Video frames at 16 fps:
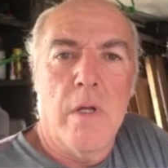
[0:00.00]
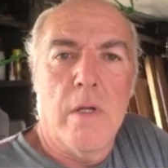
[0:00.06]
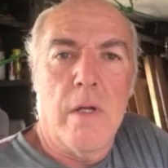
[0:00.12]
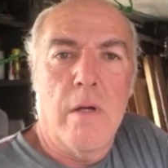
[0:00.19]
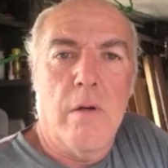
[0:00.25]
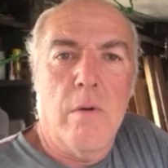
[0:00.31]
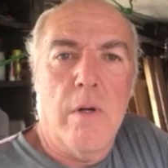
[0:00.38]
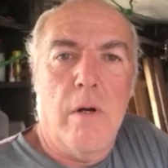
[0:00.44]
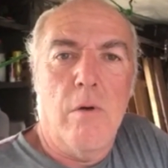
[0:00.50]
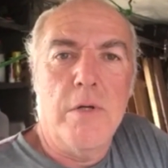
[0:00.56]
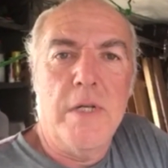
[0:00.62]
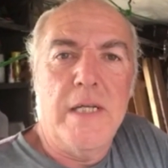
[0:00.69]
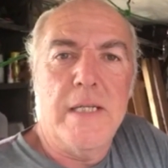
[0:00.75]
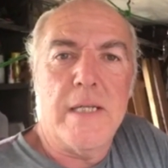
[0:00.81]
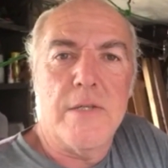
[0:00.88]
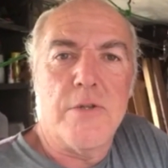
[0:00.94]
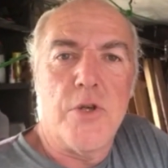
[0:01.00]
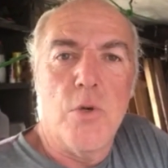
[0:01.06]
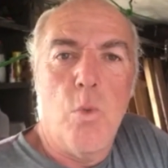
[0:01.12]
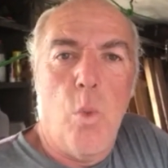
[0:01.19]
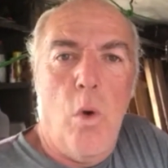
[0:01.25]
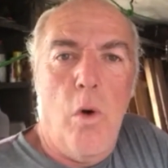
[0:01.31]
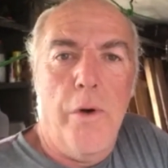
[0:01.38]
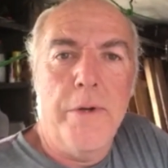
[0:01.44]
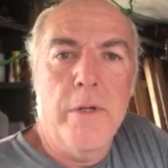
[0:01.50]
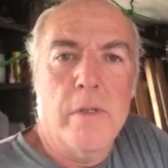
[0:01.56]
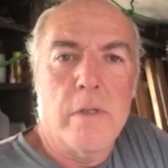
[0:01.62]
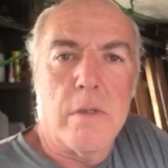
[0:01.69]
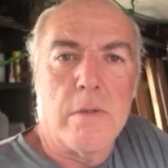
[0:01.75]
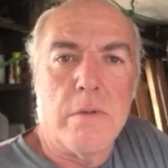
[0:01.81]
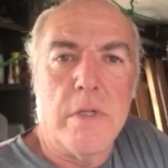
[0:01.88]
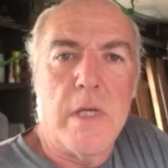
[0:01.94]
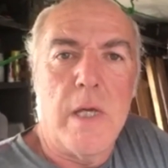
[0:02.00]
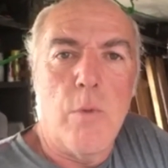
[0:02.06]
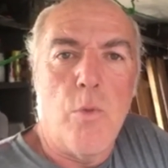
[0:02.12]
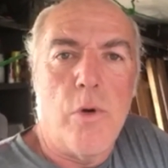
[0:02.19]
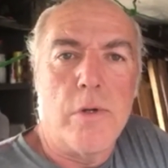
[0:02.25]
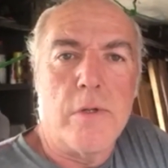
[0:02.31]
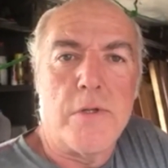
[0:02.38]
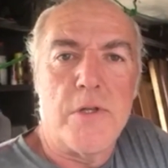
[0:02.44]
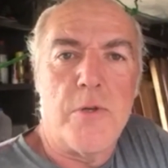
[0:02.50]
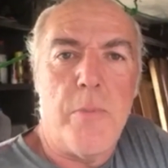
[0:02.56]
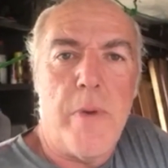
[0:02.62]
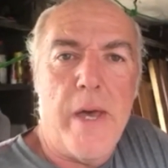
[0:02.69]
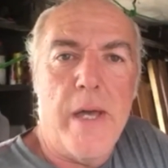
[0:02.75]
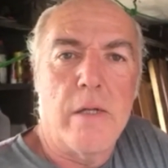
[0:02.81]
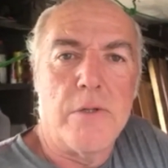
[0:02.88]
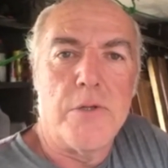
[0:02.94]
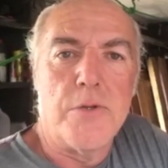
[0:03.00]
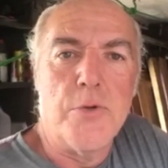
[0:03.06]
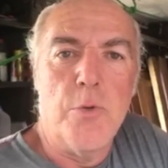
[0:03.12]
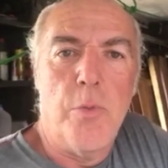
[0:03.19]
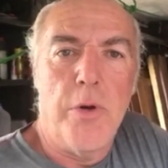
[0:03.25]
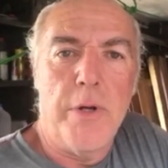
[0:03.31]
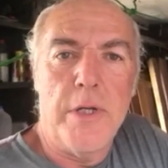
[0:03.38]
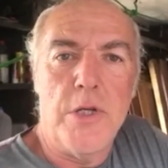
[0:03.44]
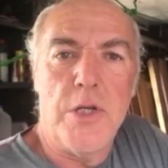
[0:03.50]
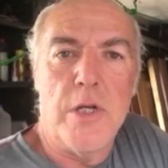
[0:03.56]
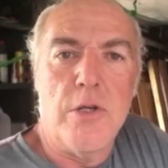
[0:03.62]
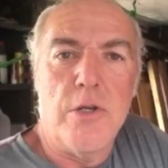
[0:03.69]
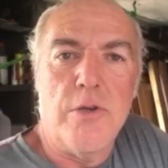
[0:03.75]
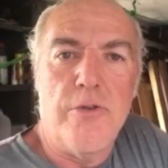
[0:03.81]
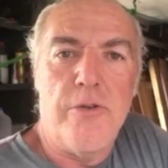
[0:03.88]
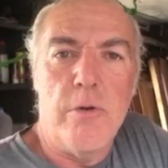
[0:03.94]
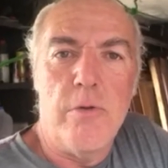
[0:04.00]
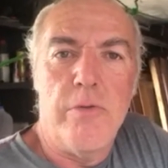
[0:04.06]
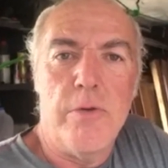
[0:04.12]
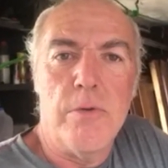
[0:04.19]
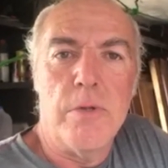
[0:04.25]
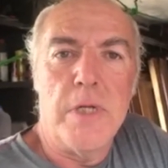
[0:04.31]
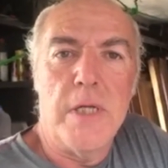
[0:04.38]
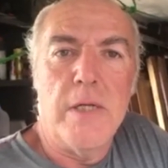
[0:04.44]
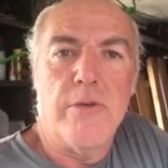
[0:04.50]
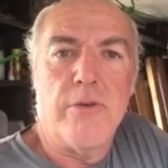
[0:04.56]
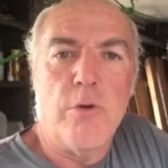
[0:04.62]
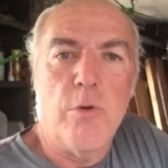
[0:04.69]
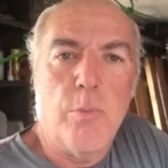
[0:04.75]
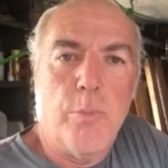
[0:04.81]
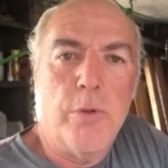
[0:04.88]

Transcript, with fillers: Now, I only needed to do one, so I was going to keep one as a spare because there's no point in changing two if you don't need to.